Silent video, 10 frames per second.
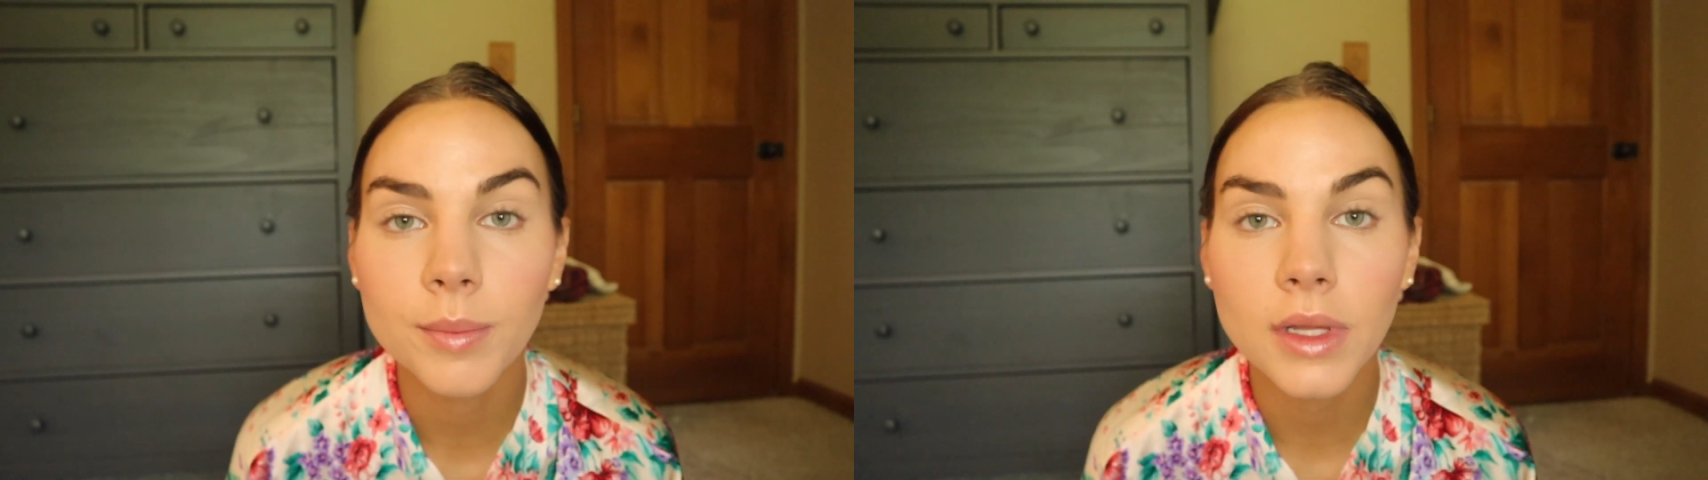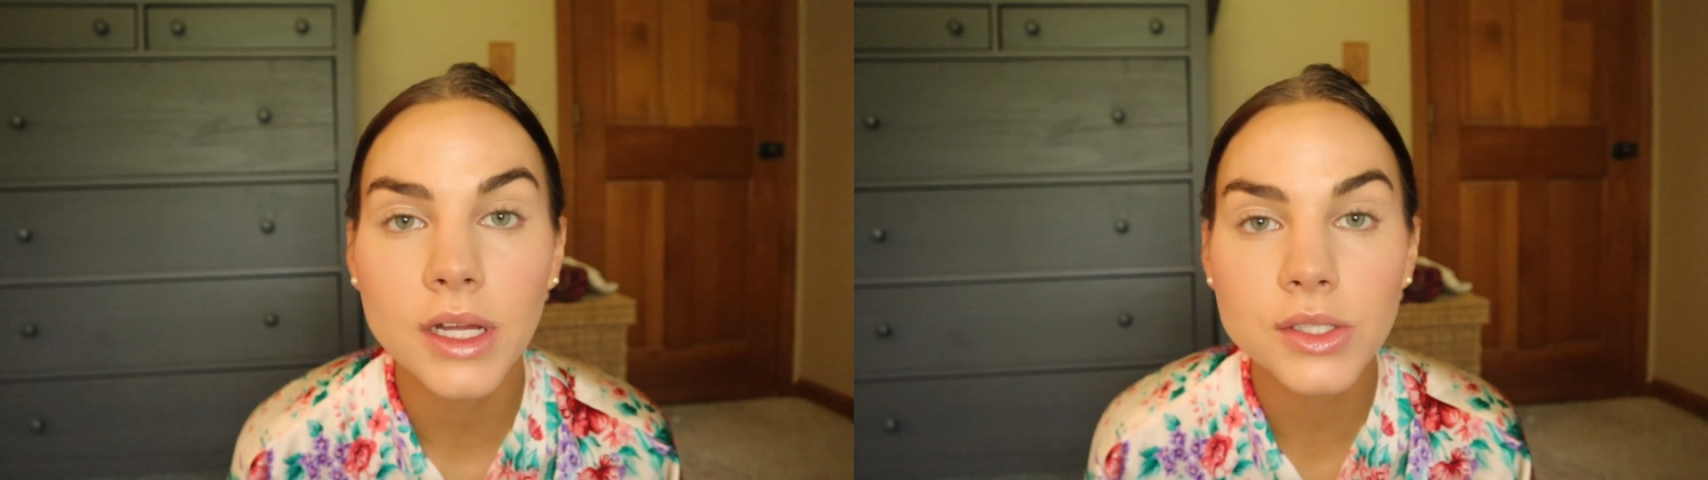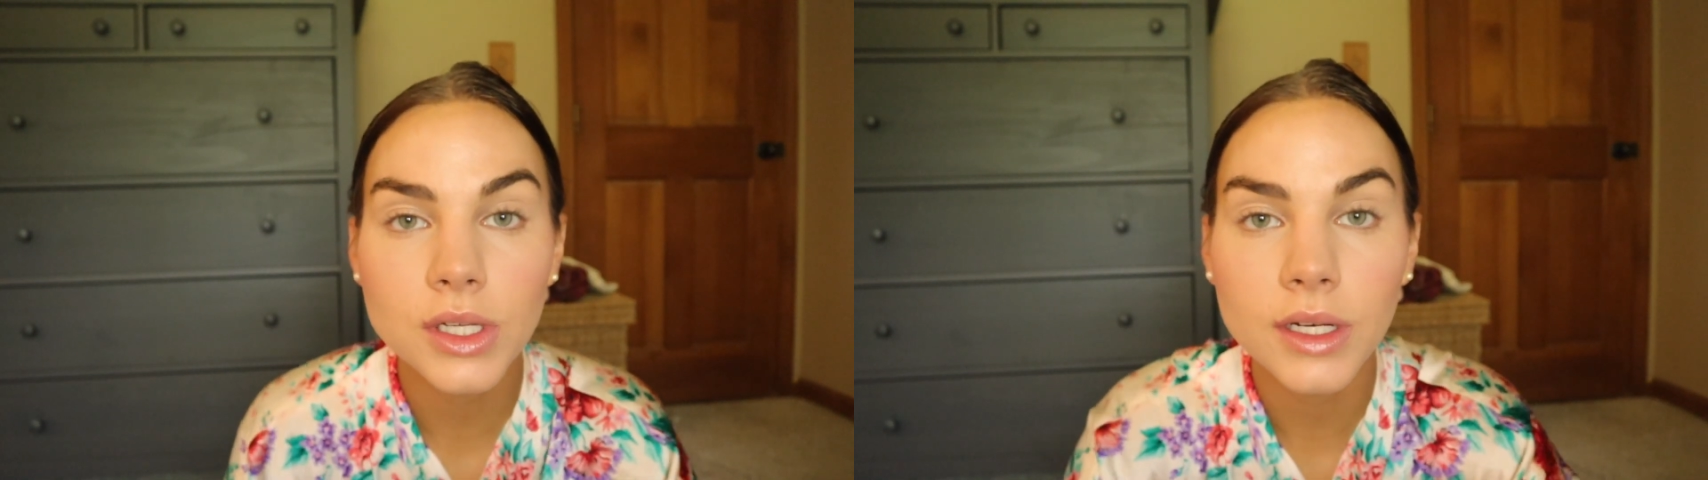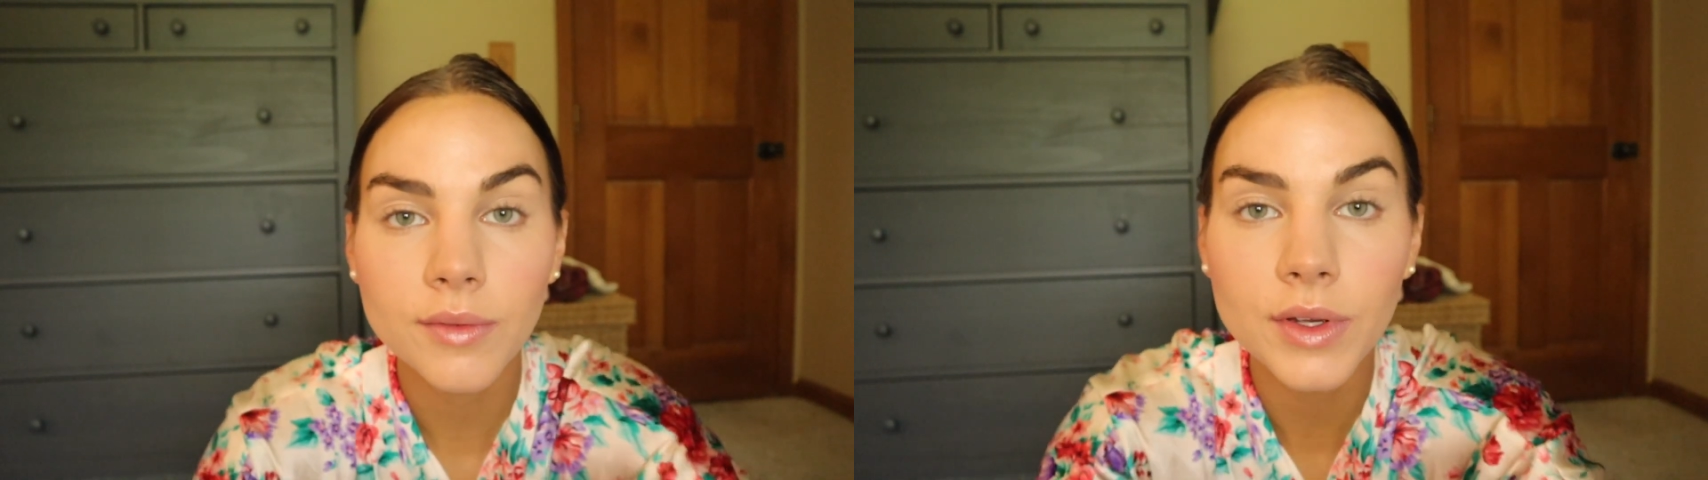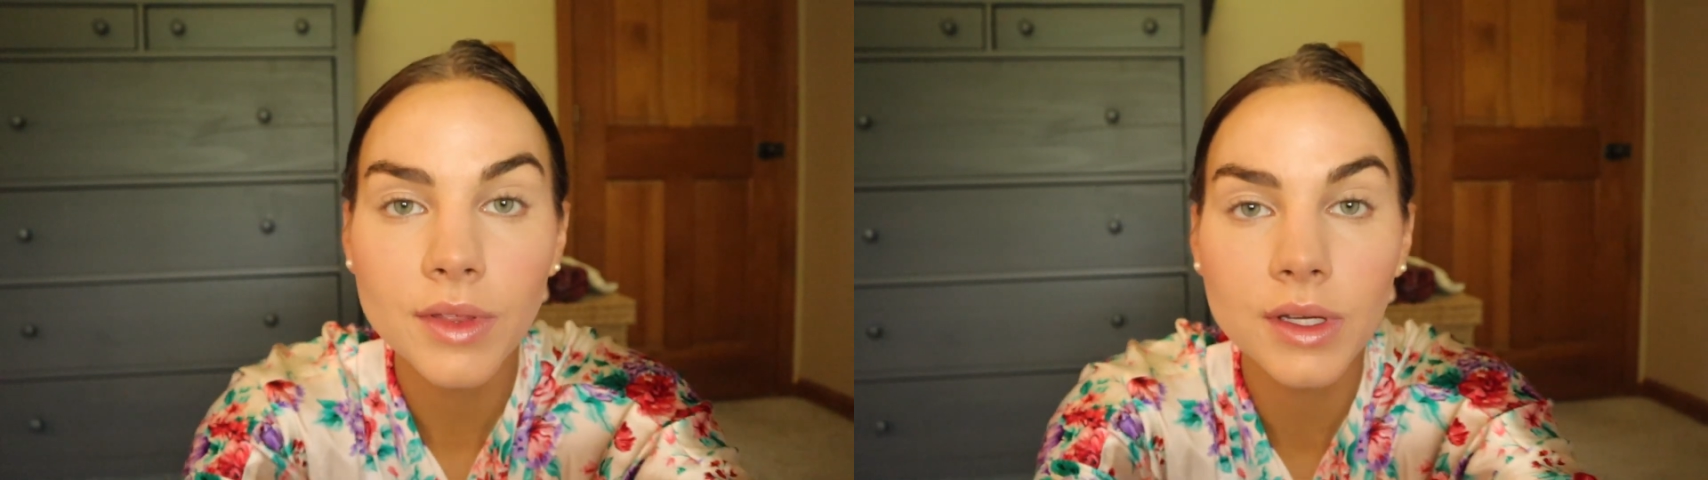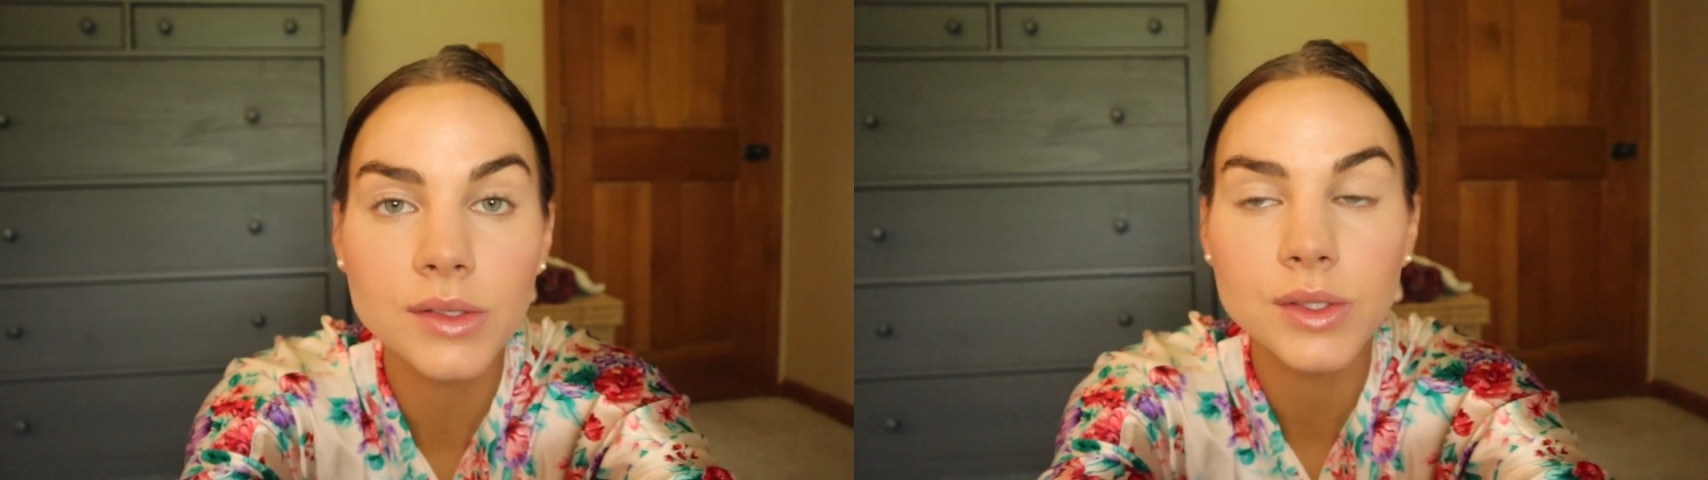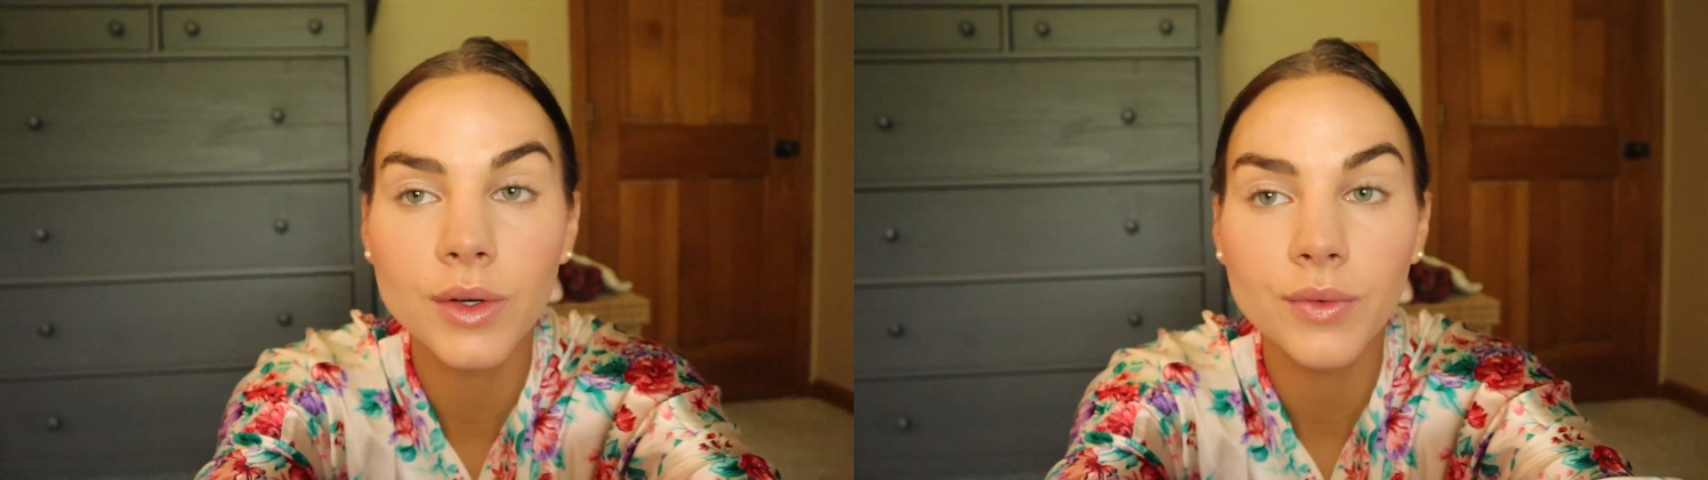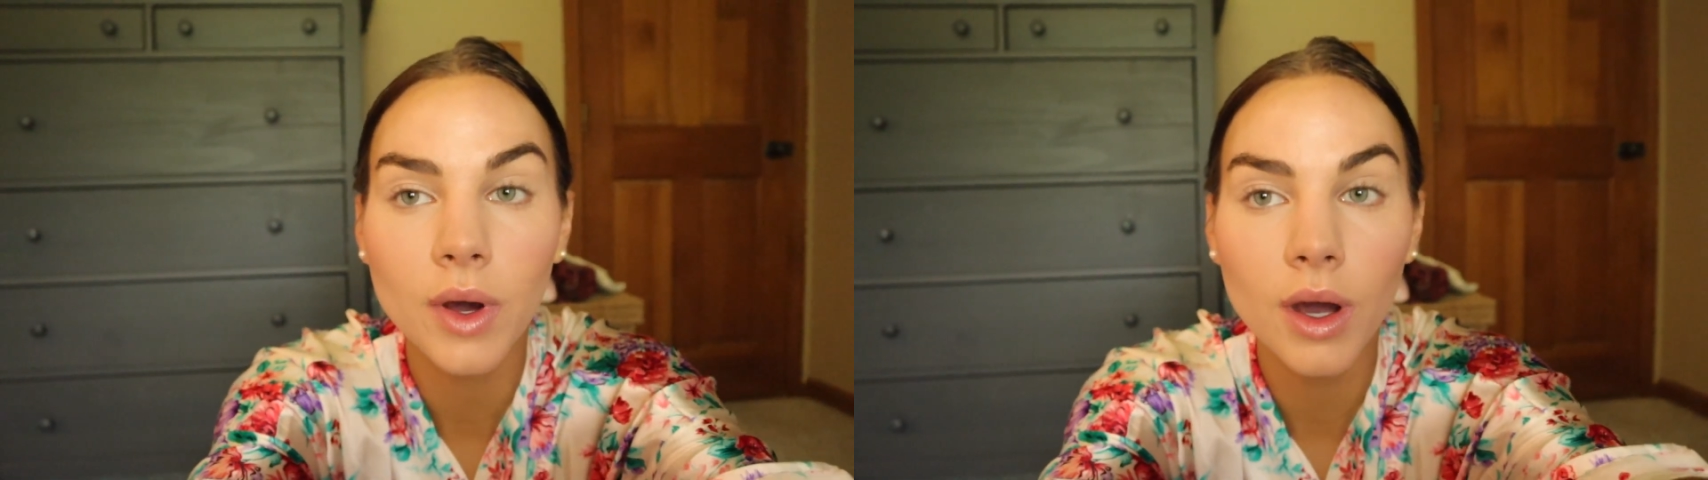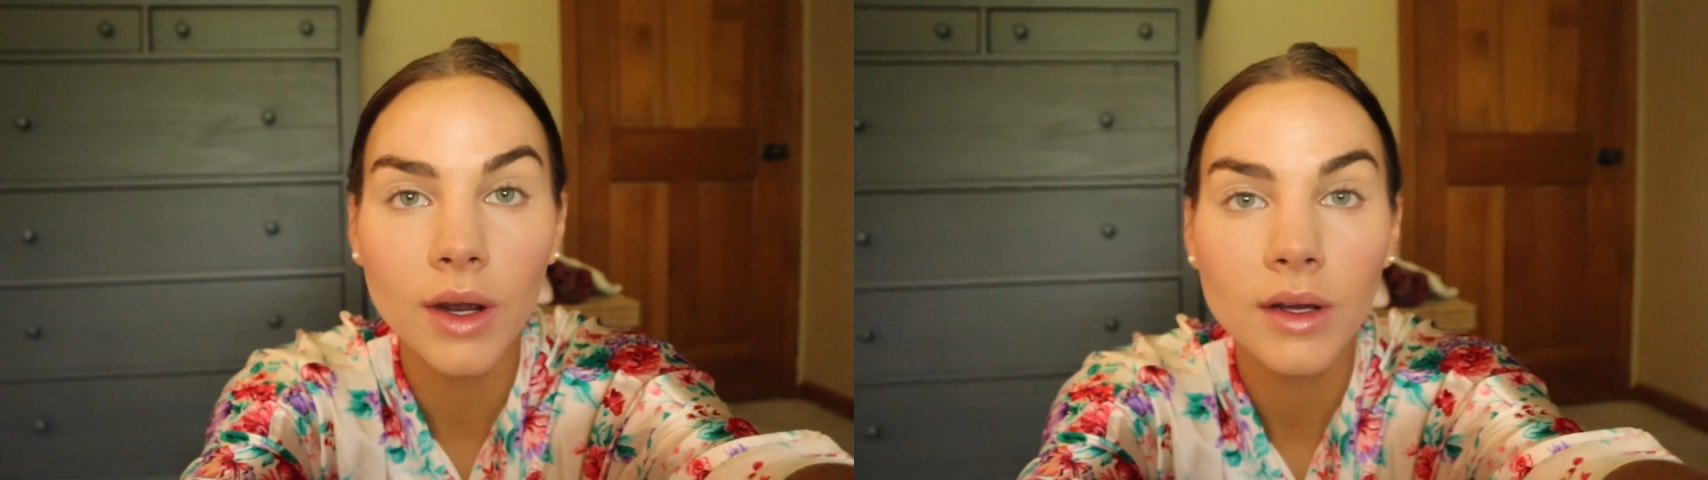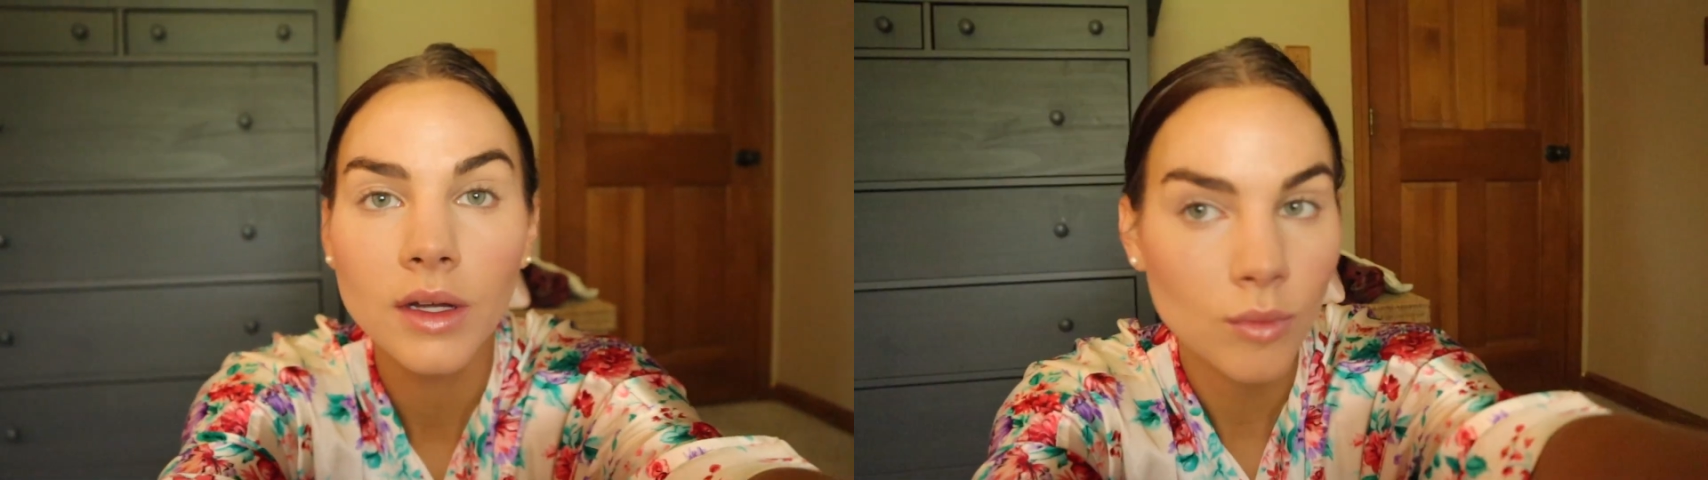blush and everything so far.